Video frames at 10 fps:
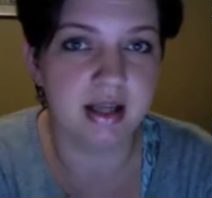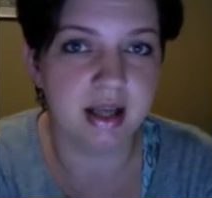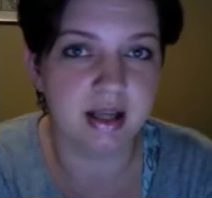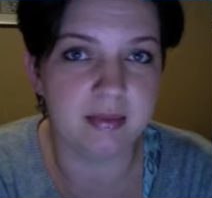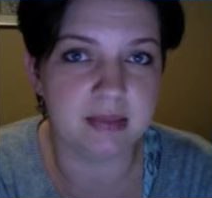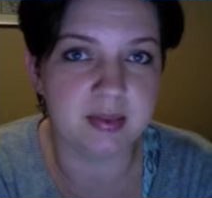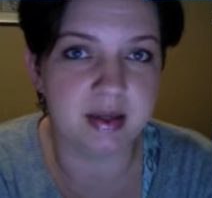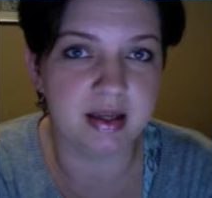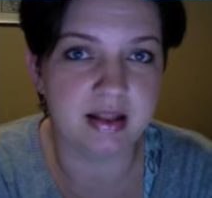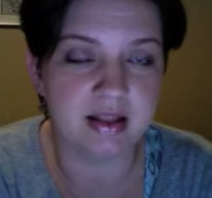I am
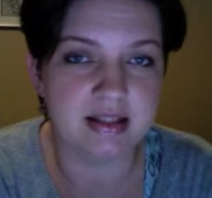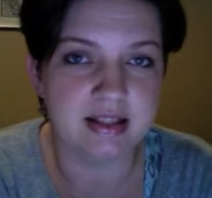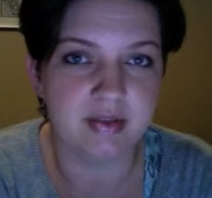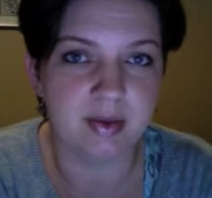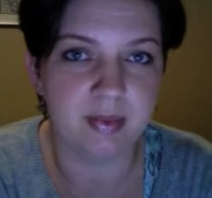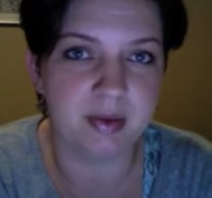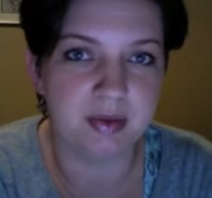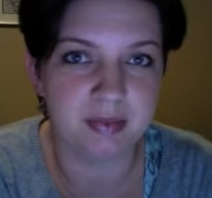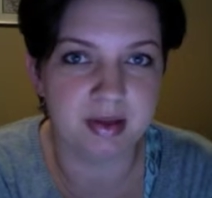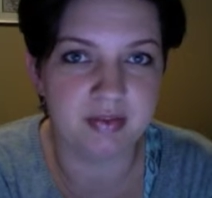spending Thanksgiving week
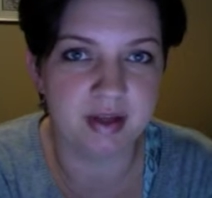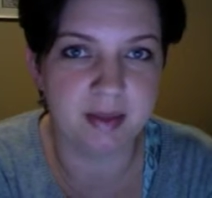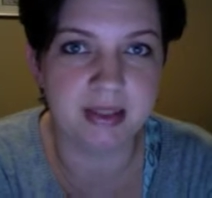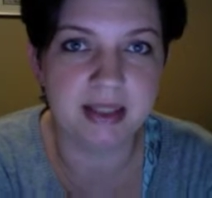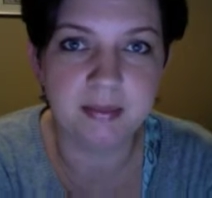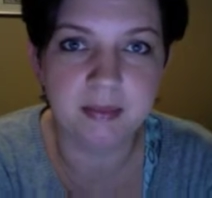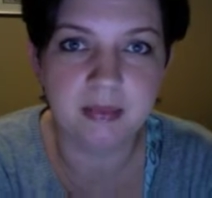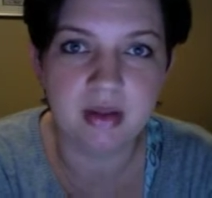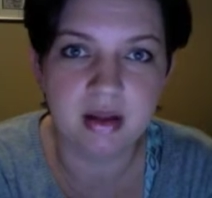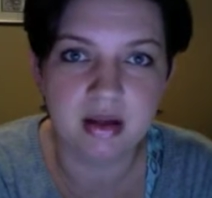with my family
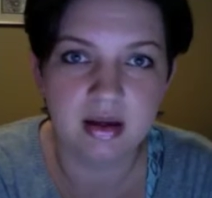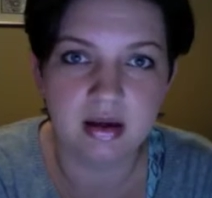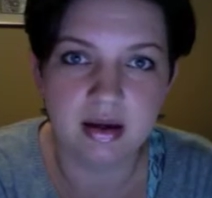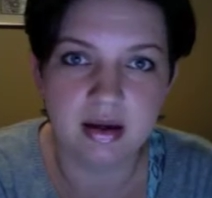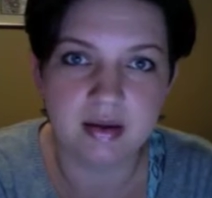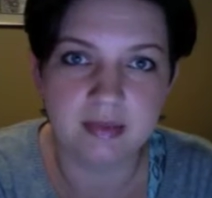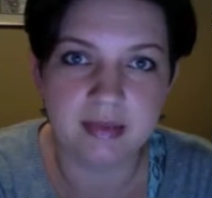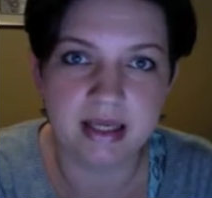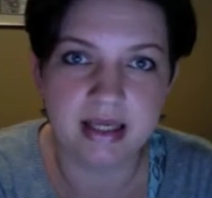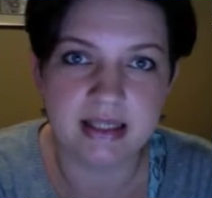
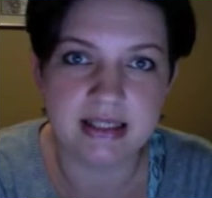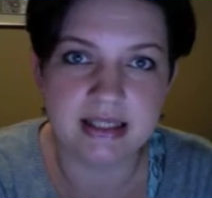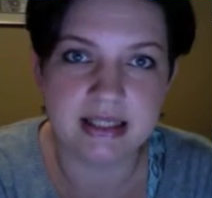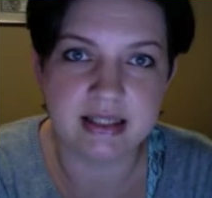and